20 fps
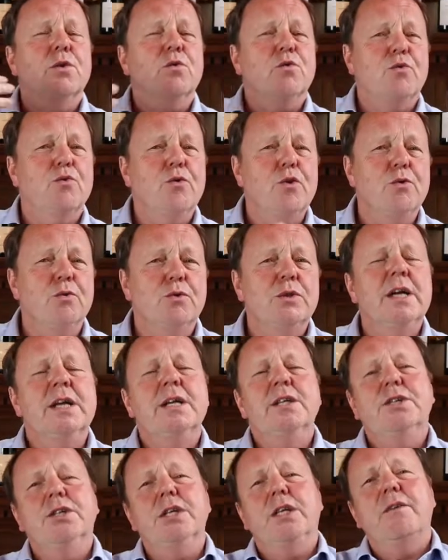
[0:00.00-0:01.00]
the fruit
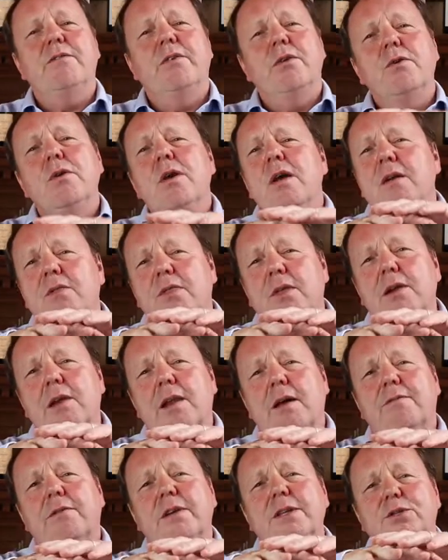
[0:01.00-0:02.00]
to give you the
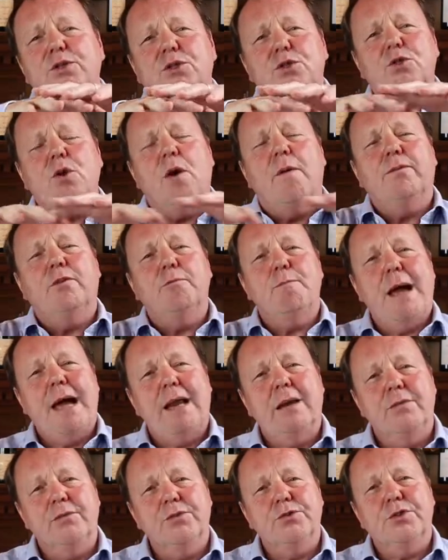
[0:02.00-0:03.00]
lovely soft
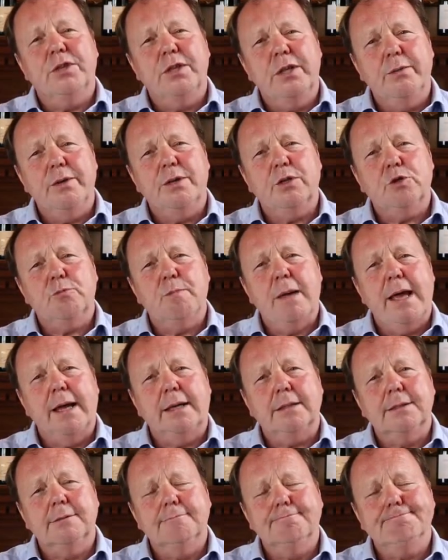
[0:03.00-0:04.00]
balance that you
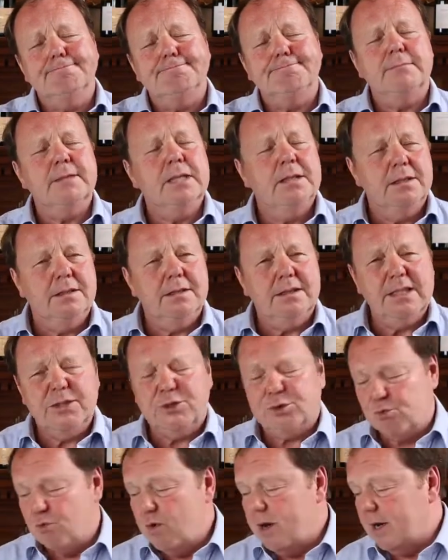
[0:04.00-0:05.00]
expect.
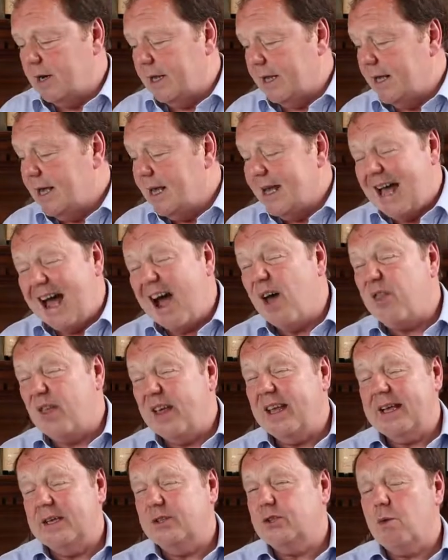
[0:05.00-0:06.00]
This really, I
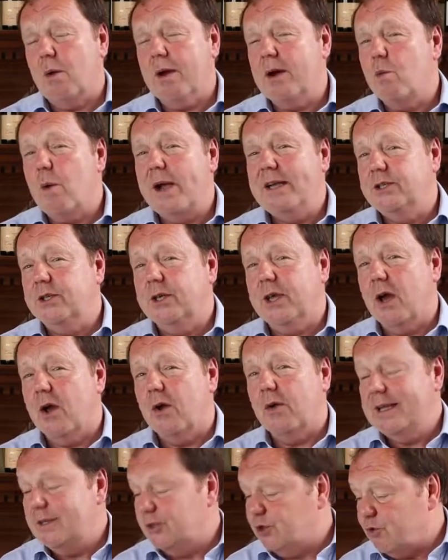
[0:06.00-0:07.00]
think, has quite a way to
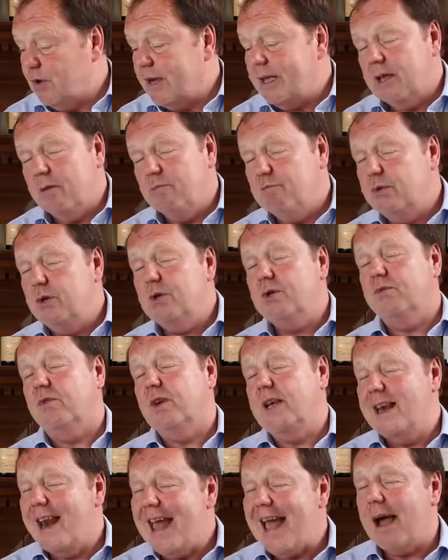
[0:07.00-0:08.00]
go. It's drinking
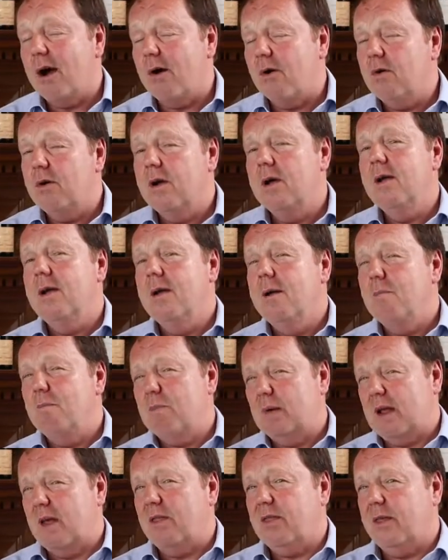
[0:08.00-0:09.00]
beautifully now,
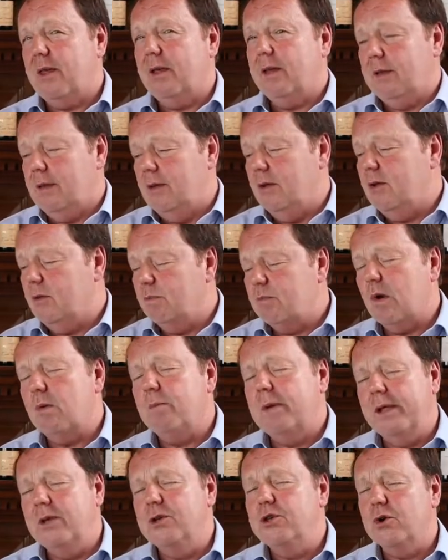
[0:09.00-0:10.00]
but I think you could
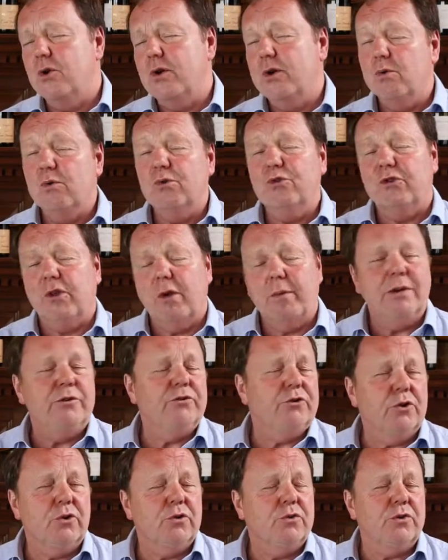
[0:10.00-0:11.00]
probably enjoy it also in
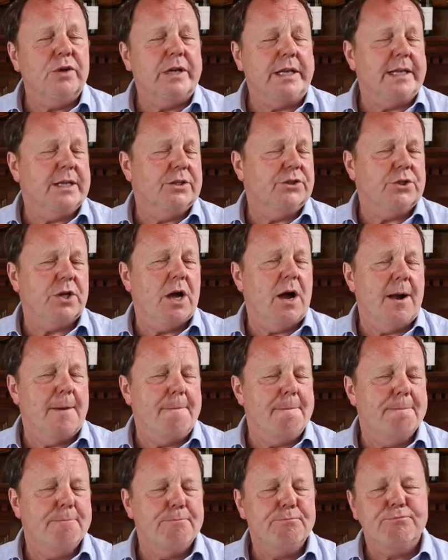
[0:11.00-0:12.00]
2 or 3 years' time.